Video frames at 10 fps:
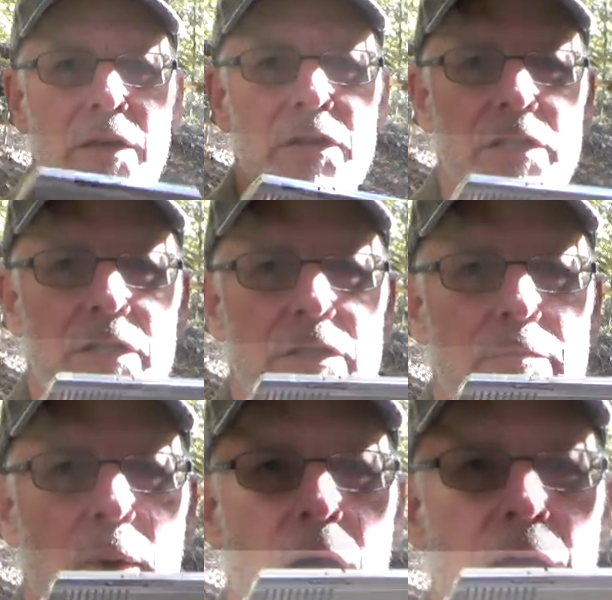This is
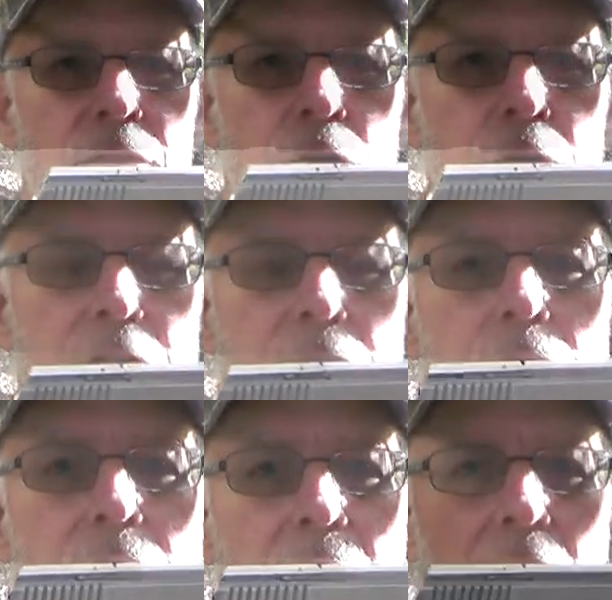my
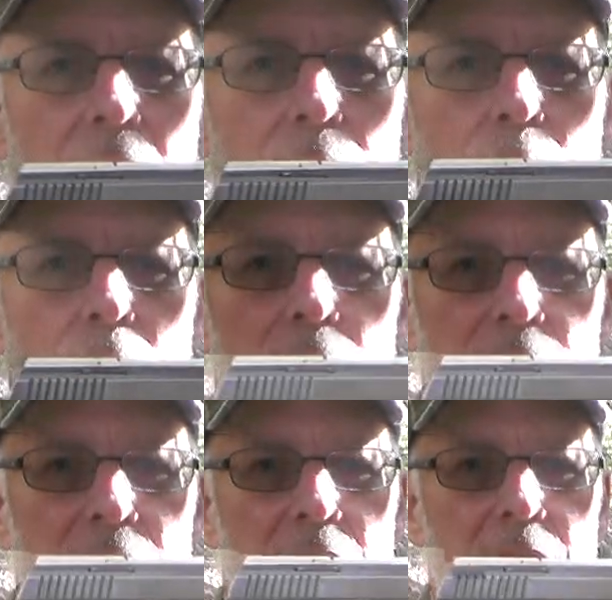.32 caliber
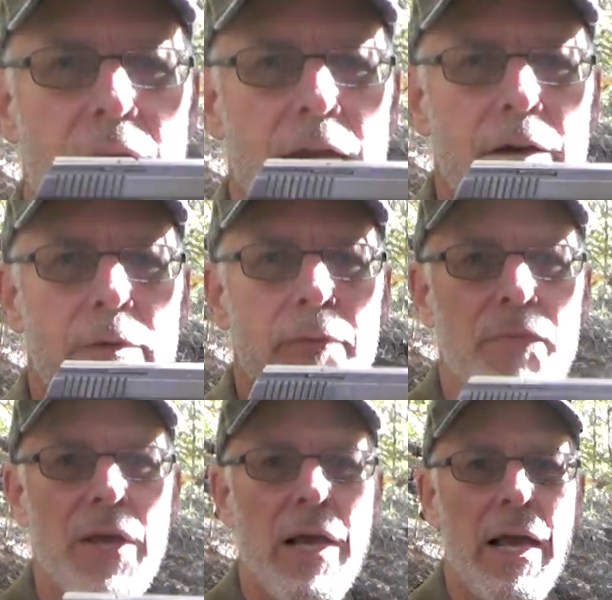Seecamp.
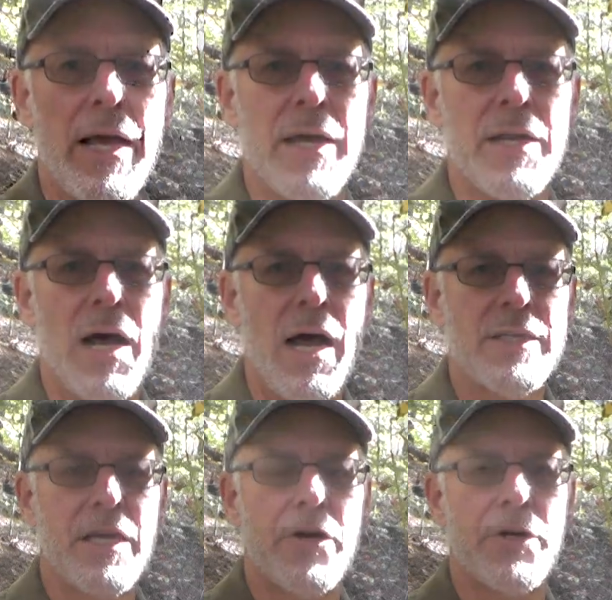And I
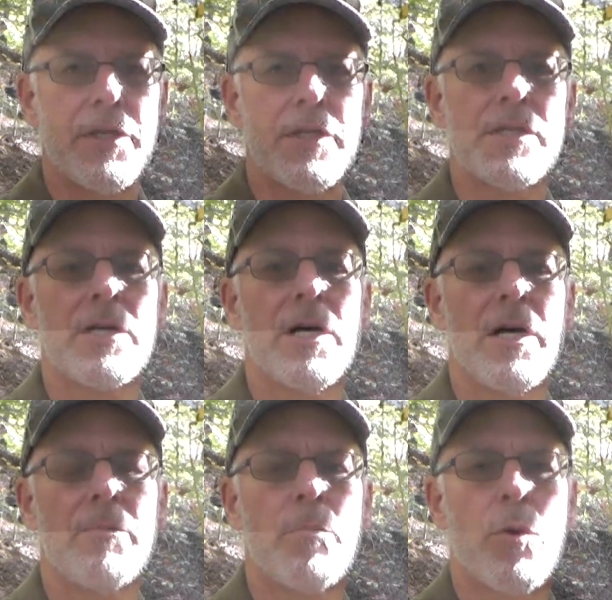carry this
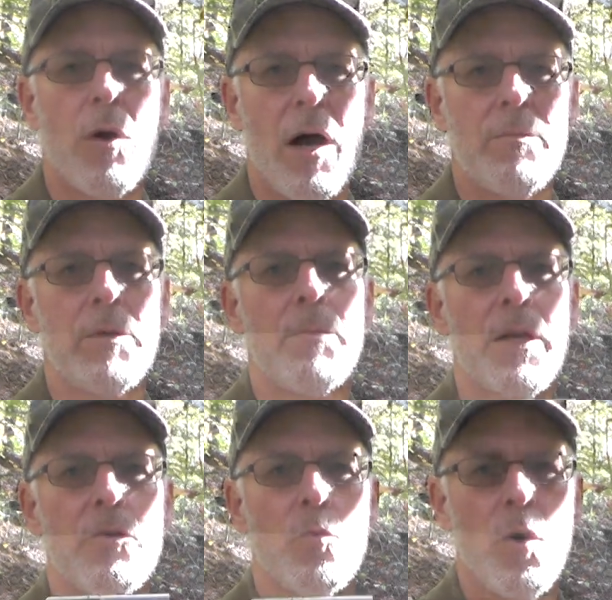gun
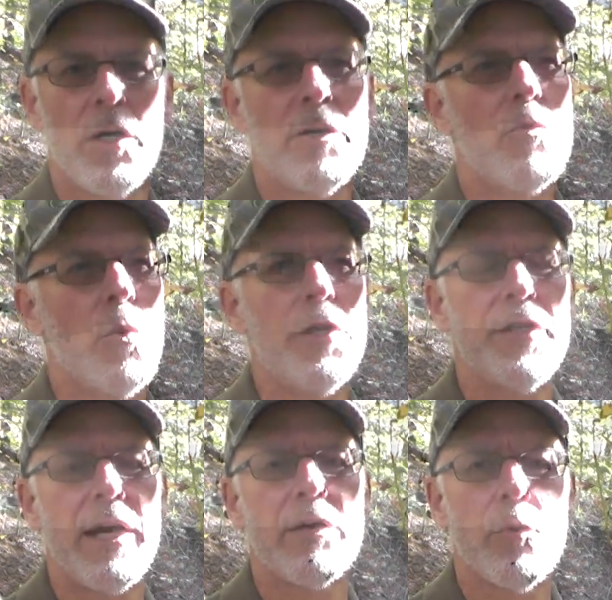probably one
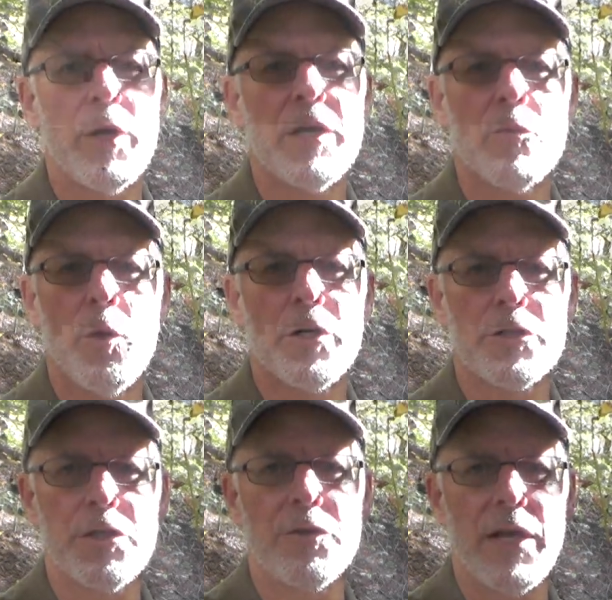day a week, 1 or
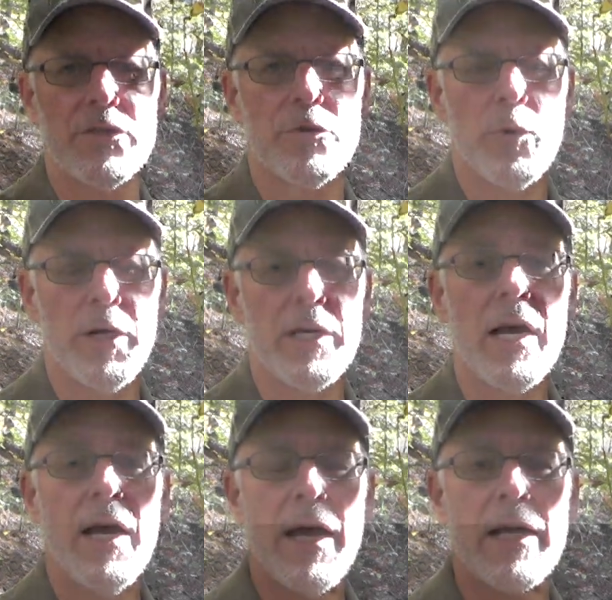2 days a week,
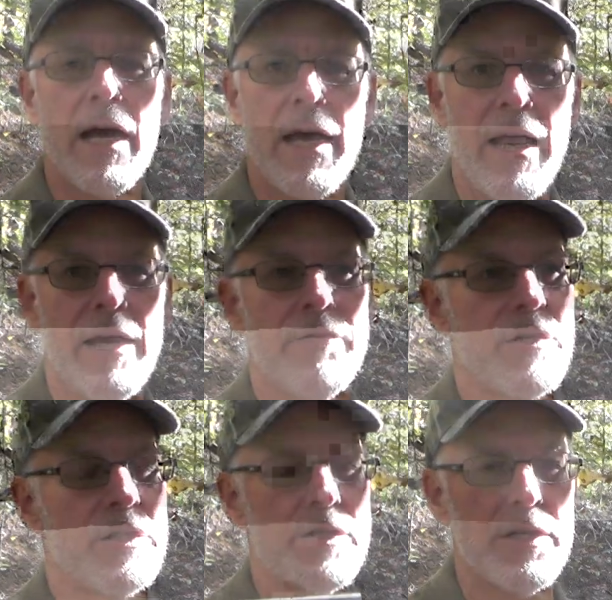and I have
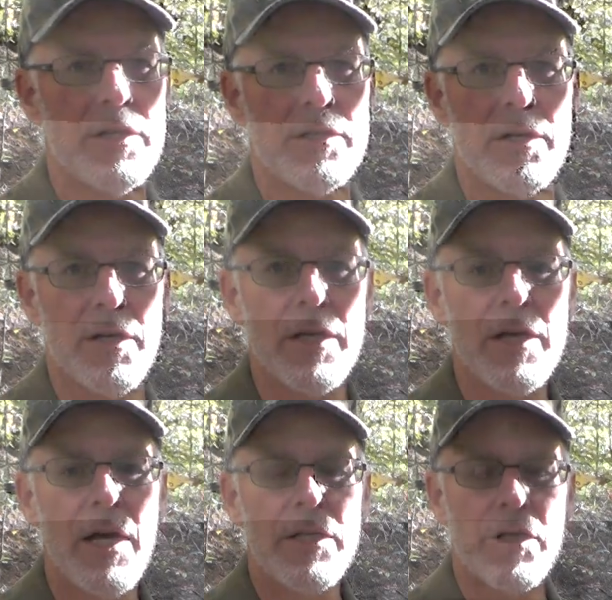consistently.
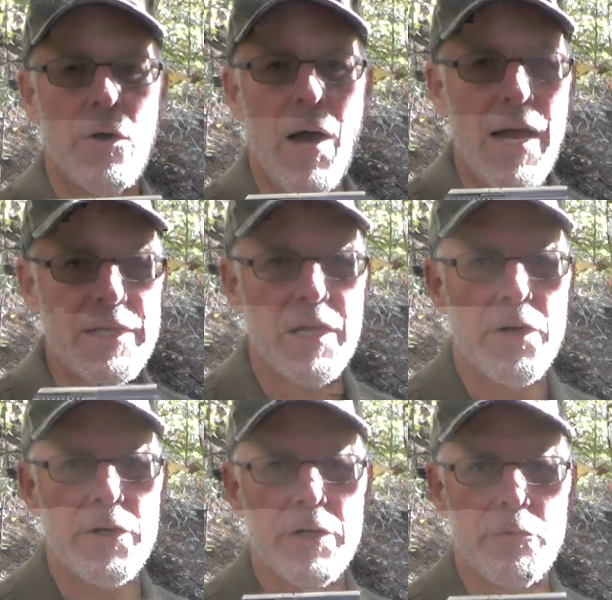So I
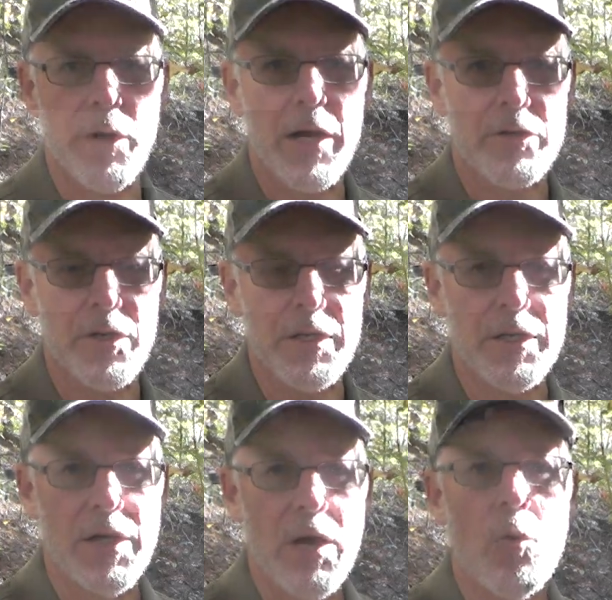carry it regularly.
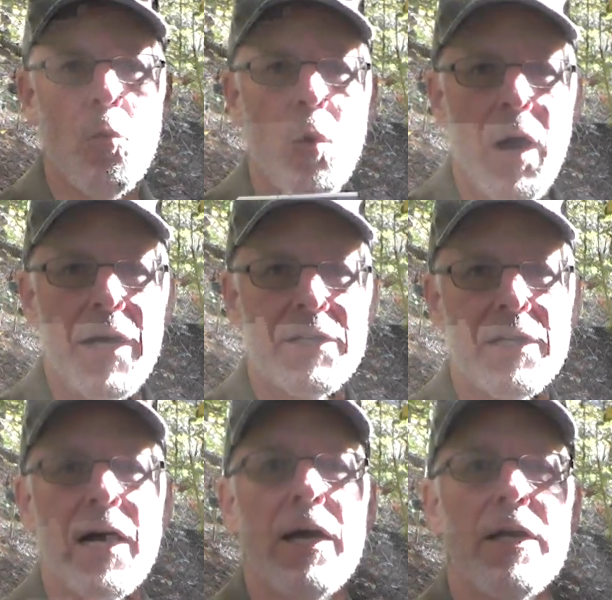Why
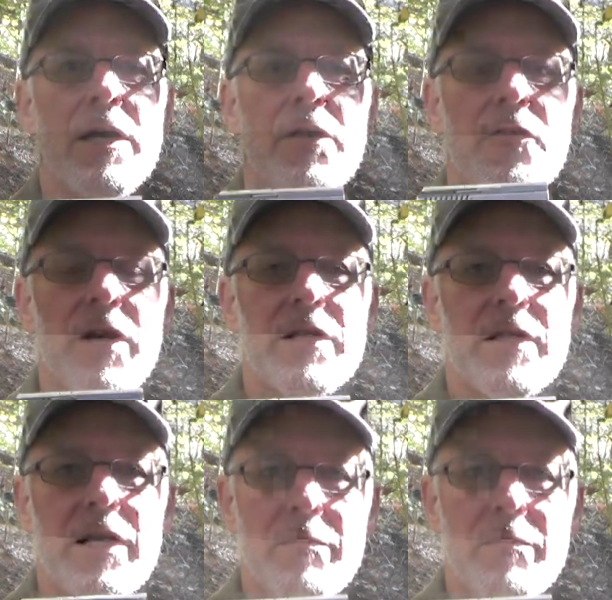did I think that